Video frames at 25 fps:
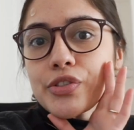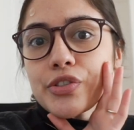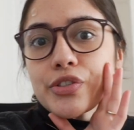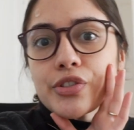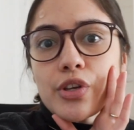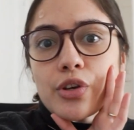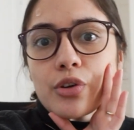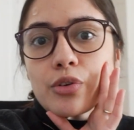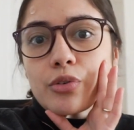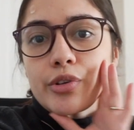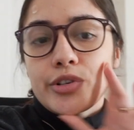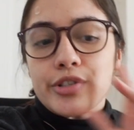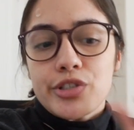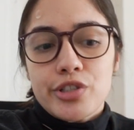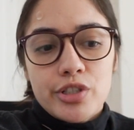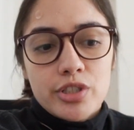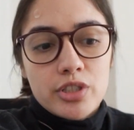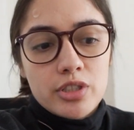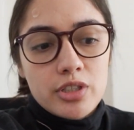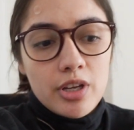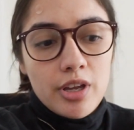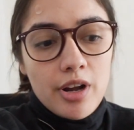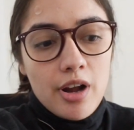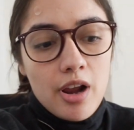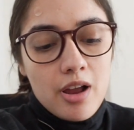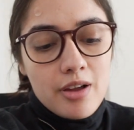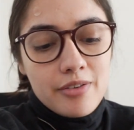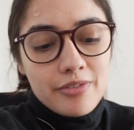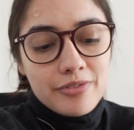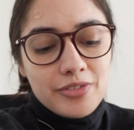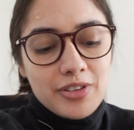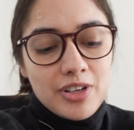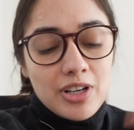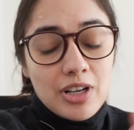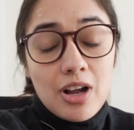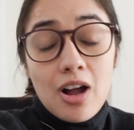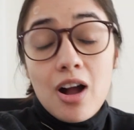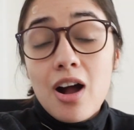So just got
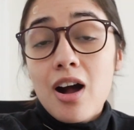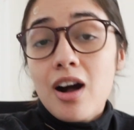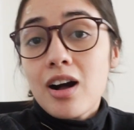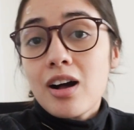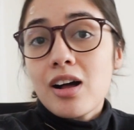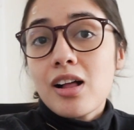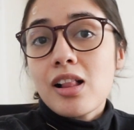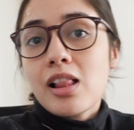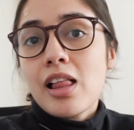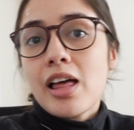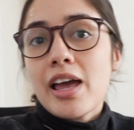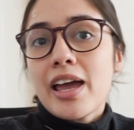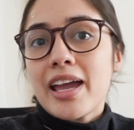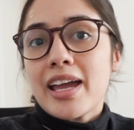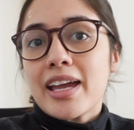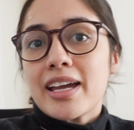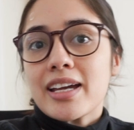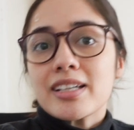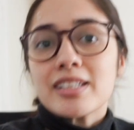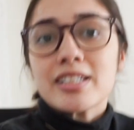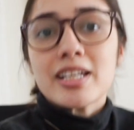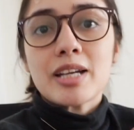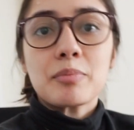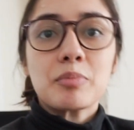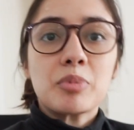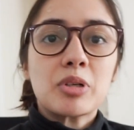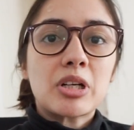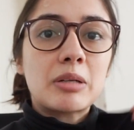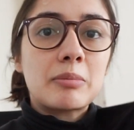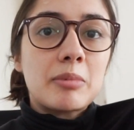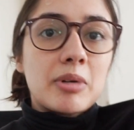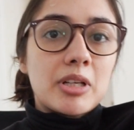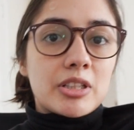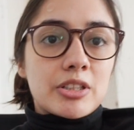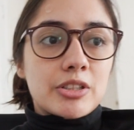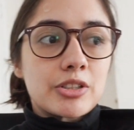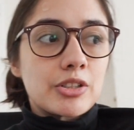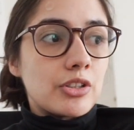off a call and I put on
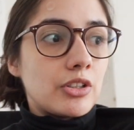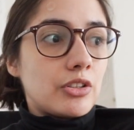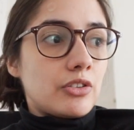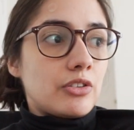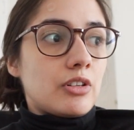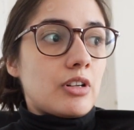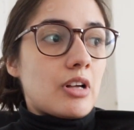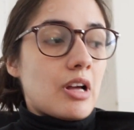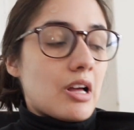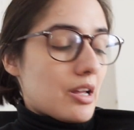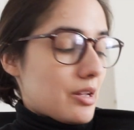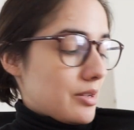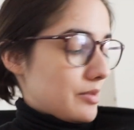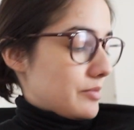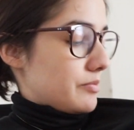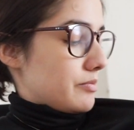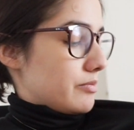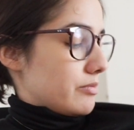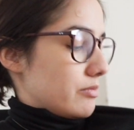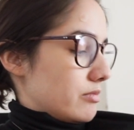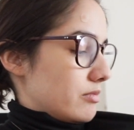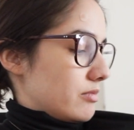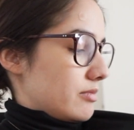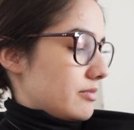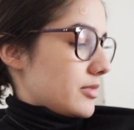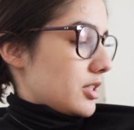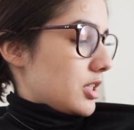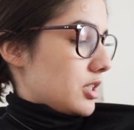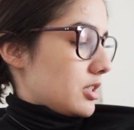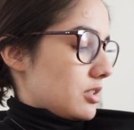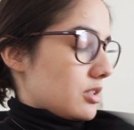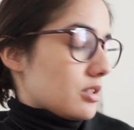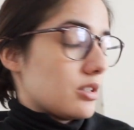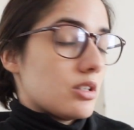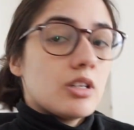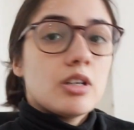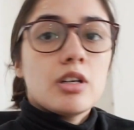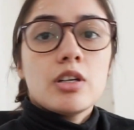my little
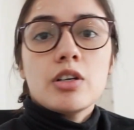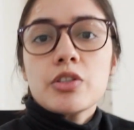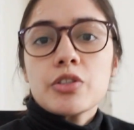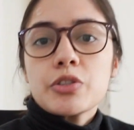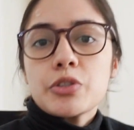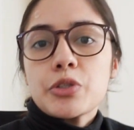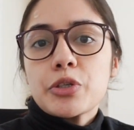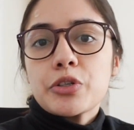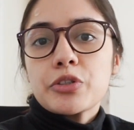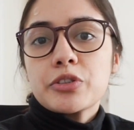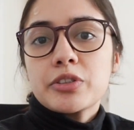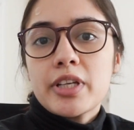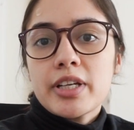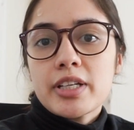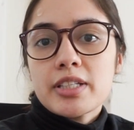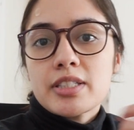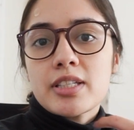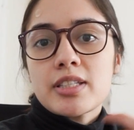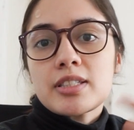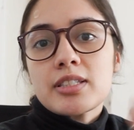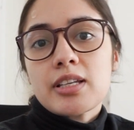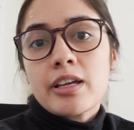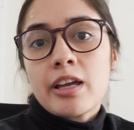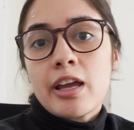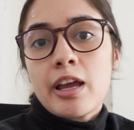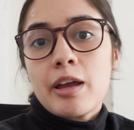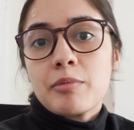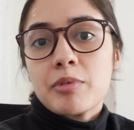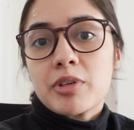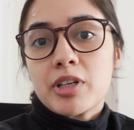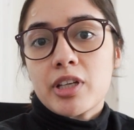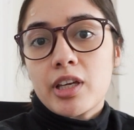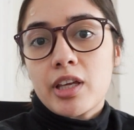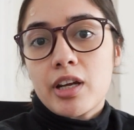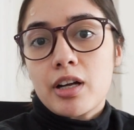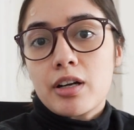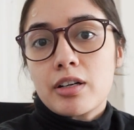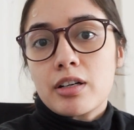turtleneck since I am going to
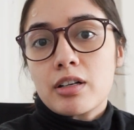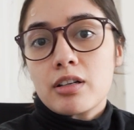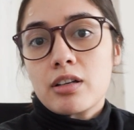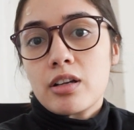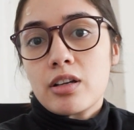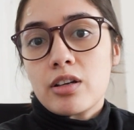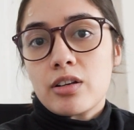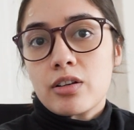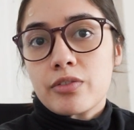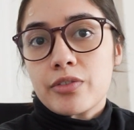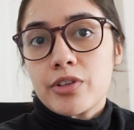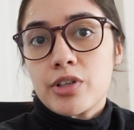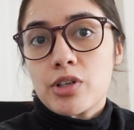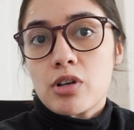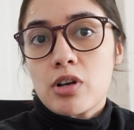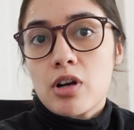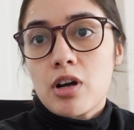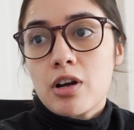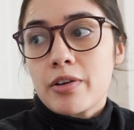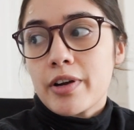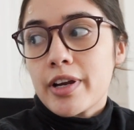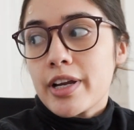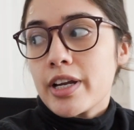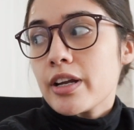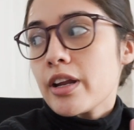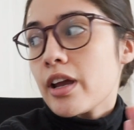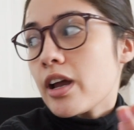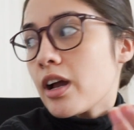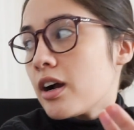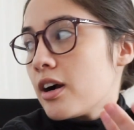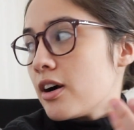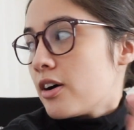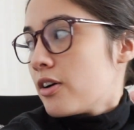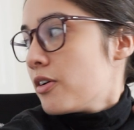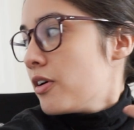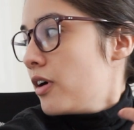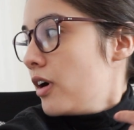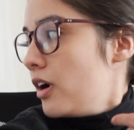get on an interview call right
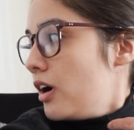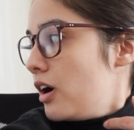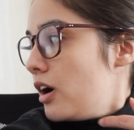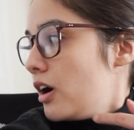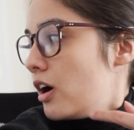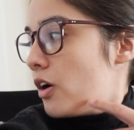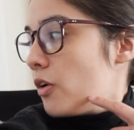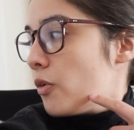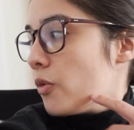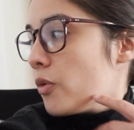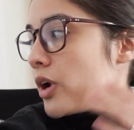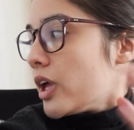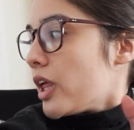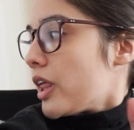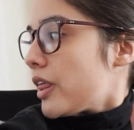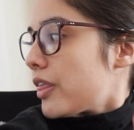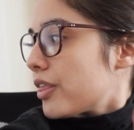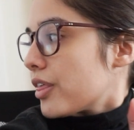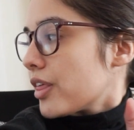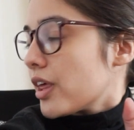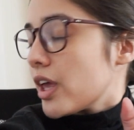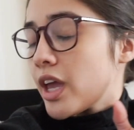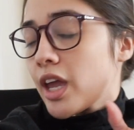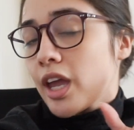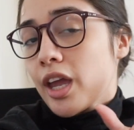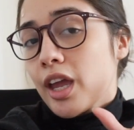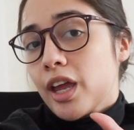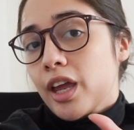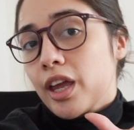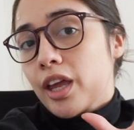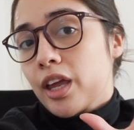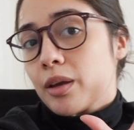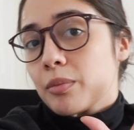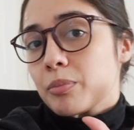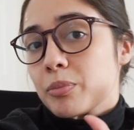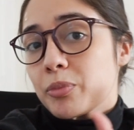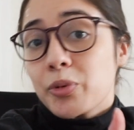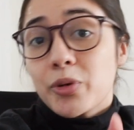now with
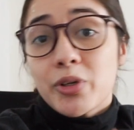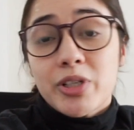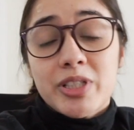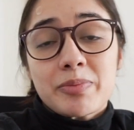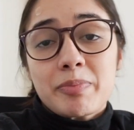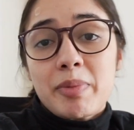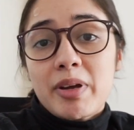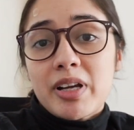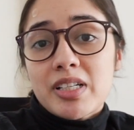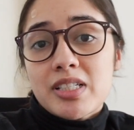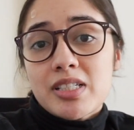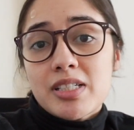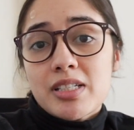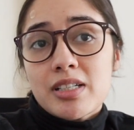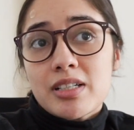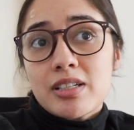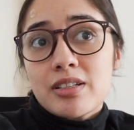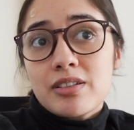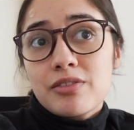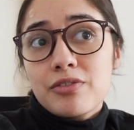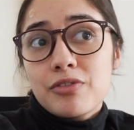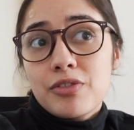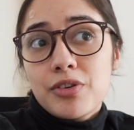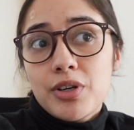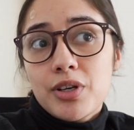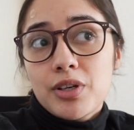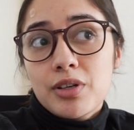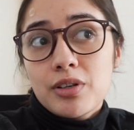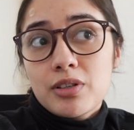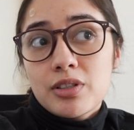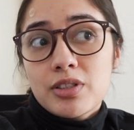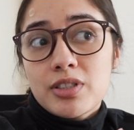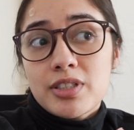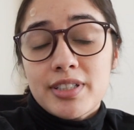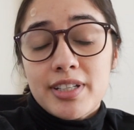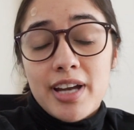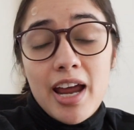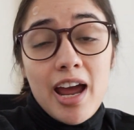a prospective
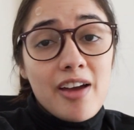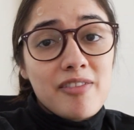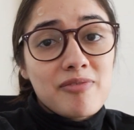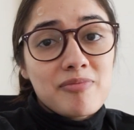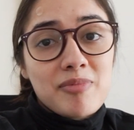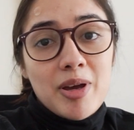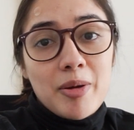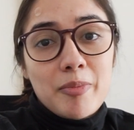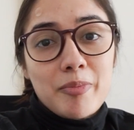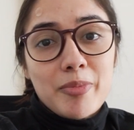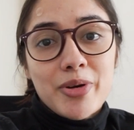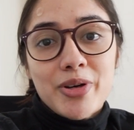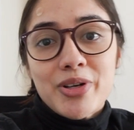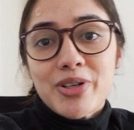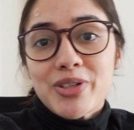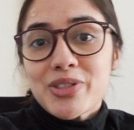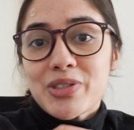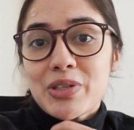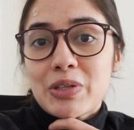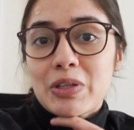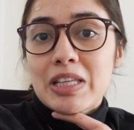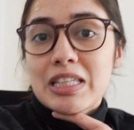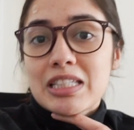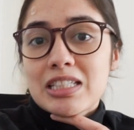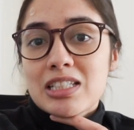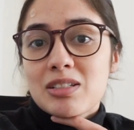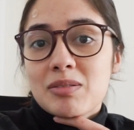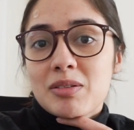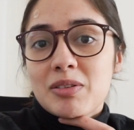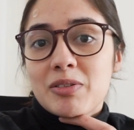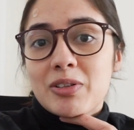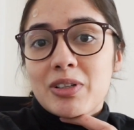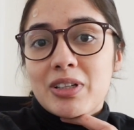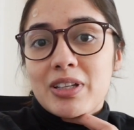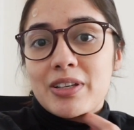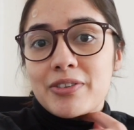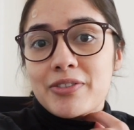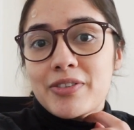staff member. So that's going to be
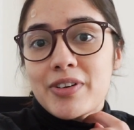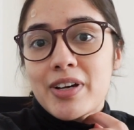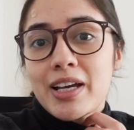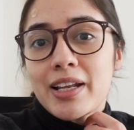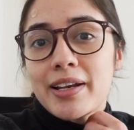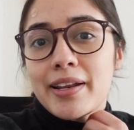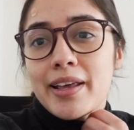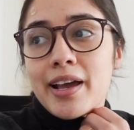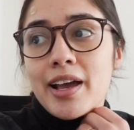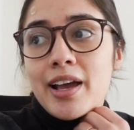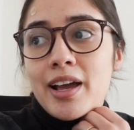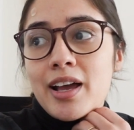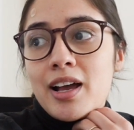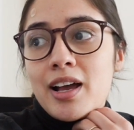really fun.